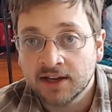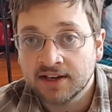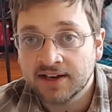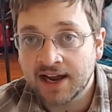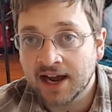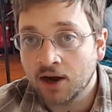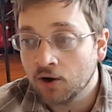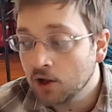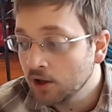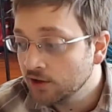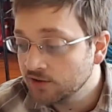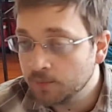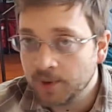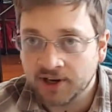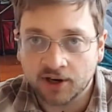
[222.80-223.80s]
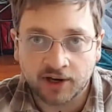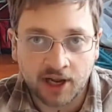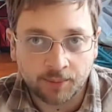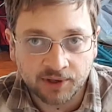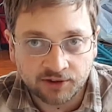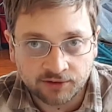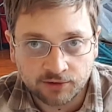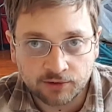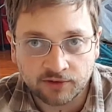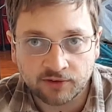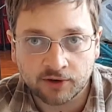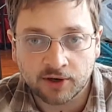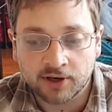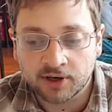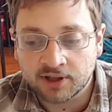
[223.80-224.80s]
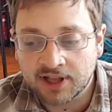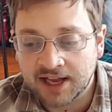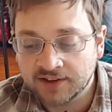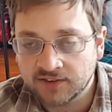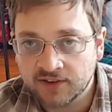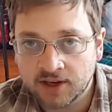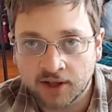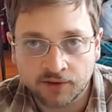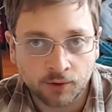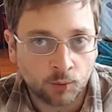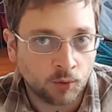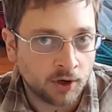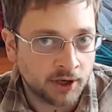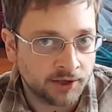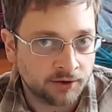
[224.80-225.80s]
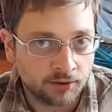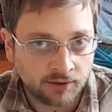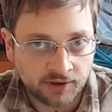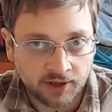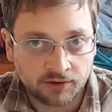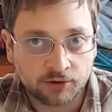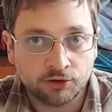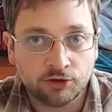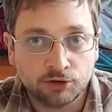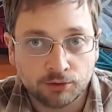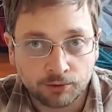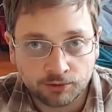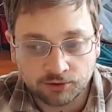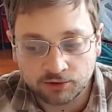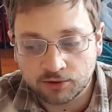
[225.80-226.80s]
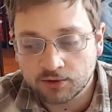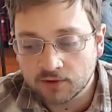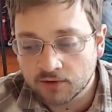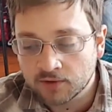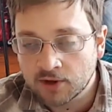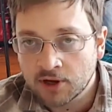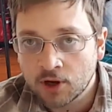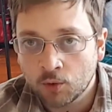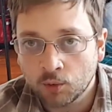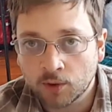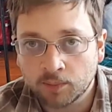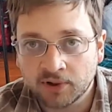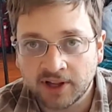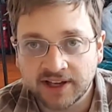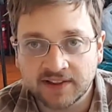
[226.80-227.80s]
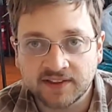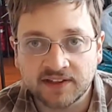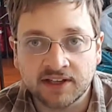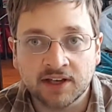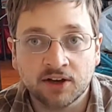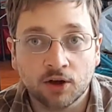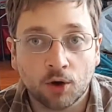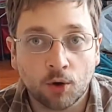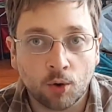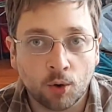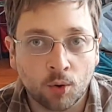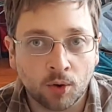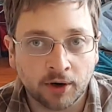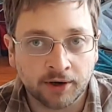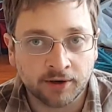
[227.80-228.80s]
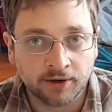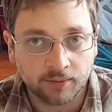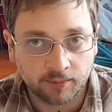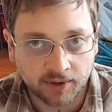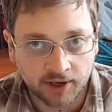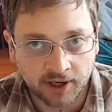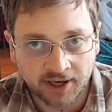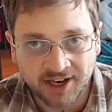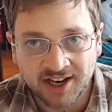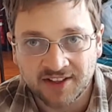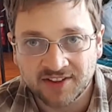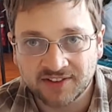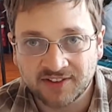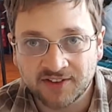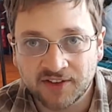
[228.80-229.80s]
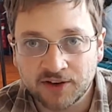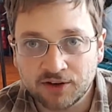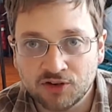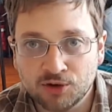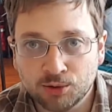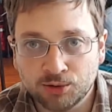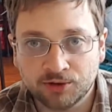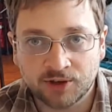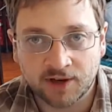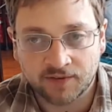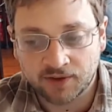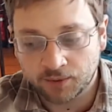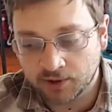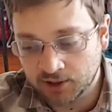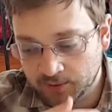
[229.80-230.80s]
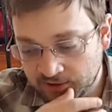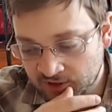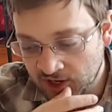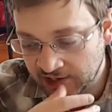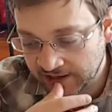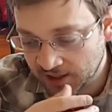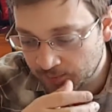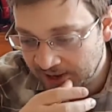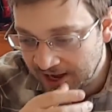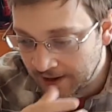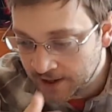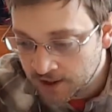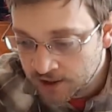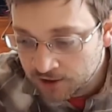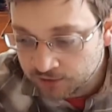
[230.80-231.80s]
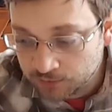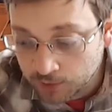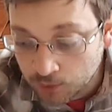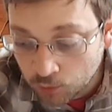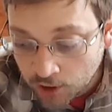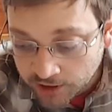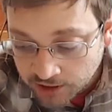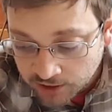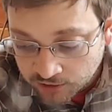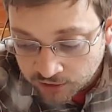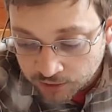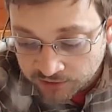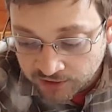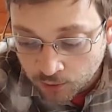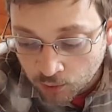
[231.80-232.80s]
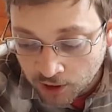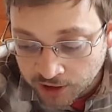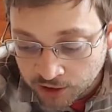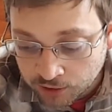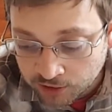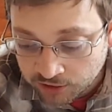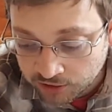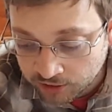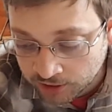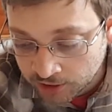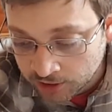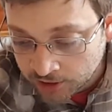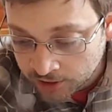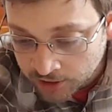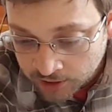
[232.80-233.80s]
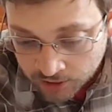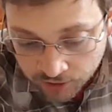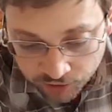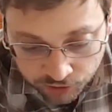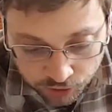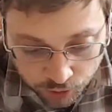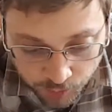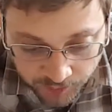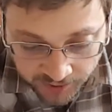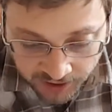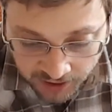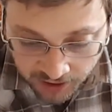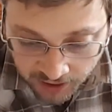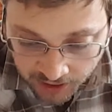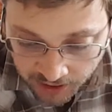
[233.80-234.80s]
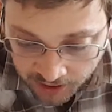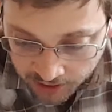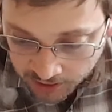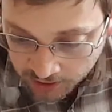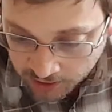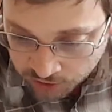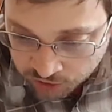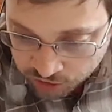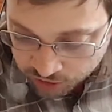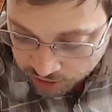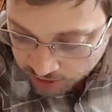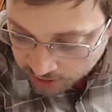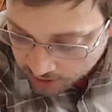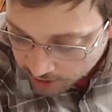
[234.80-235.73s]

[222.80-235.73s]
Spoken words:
Now, depending on how many students there are in class, the other one or the other 2 students will play the chord part. This is the new stuff that we're going to be talking about. So what I want you to do is I want you to turn to page